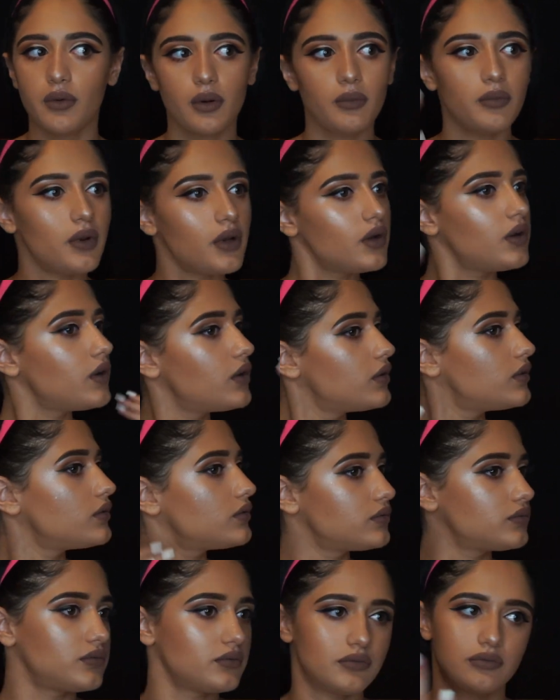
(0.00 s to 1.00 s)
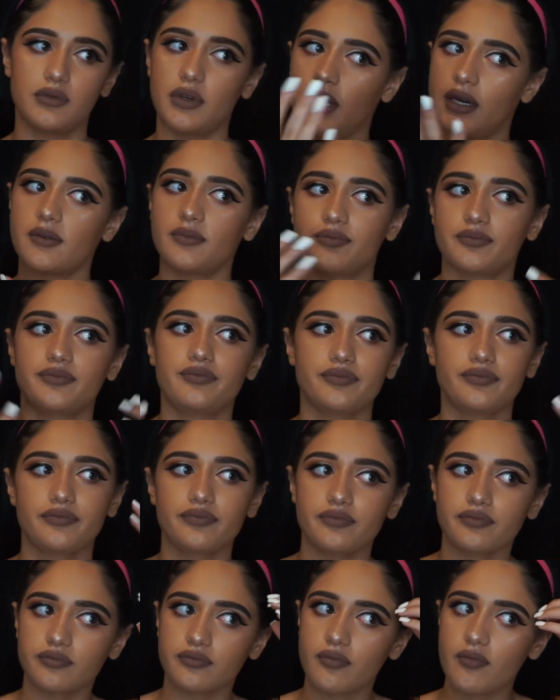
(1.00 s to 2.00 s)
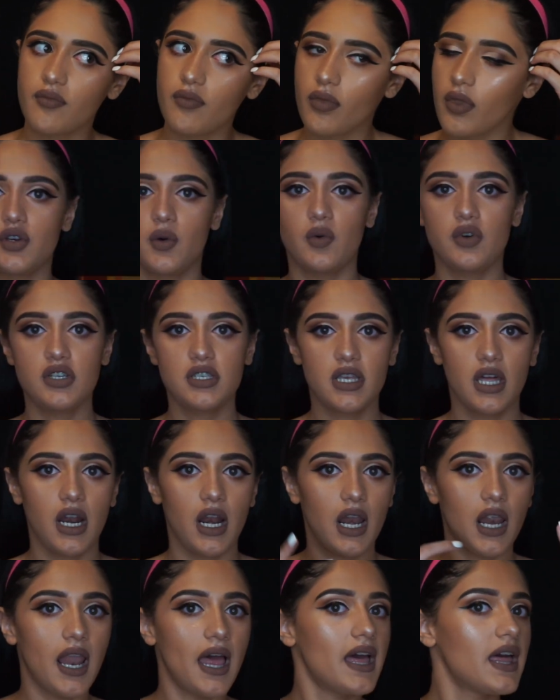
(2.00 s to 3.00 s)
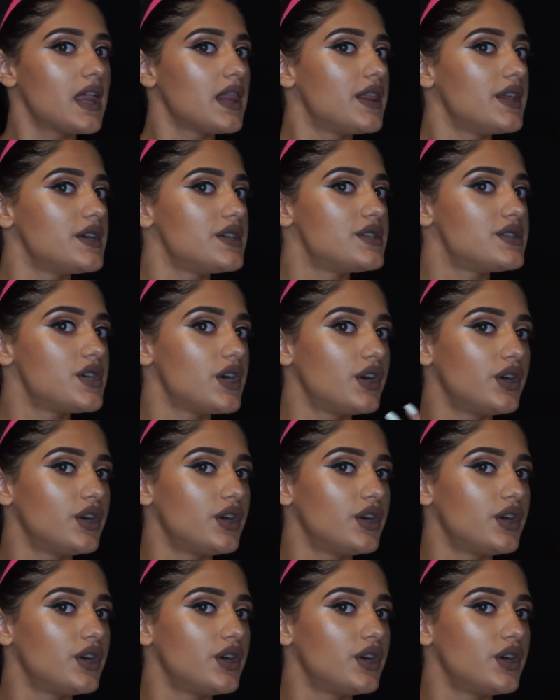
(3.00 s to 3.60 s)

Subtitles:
Okay. So we're just gonna let this